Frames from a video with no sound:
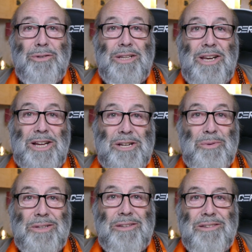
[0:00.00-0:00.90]
in the next
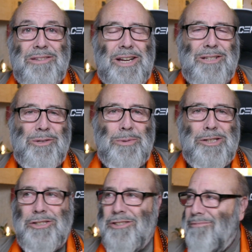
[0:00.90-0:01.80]
one. Thanks so
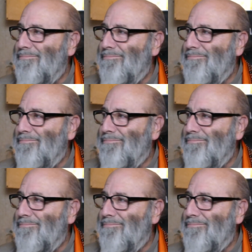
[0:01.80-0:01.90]
much.